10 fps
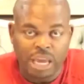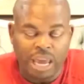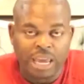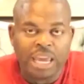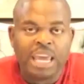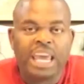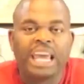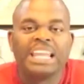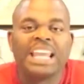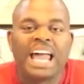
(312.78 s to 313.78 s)
Okay?
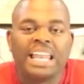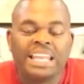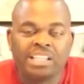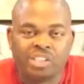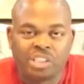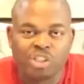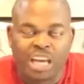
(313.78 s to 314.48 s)
And then I listen.